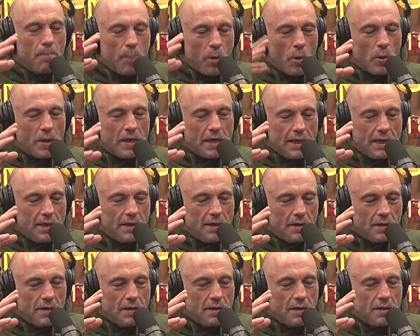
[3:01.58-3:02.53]
pointy
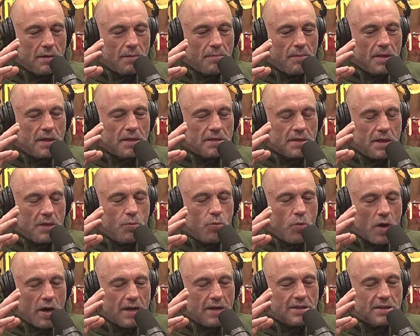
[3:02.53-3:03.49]
because he
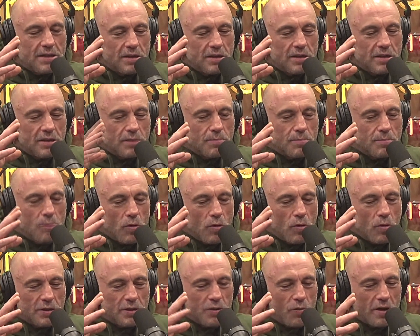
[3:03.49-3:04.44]
wanted it to look more
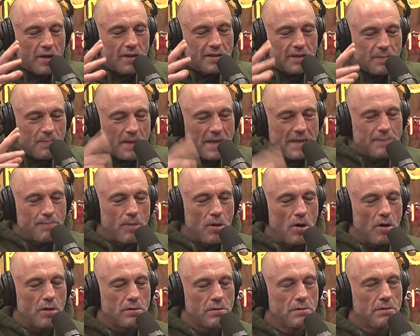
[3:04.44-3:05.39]
like the one on
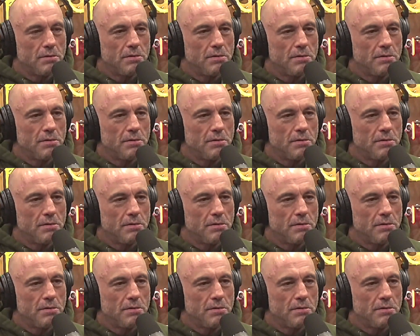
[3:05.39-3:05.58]
Spaceballs.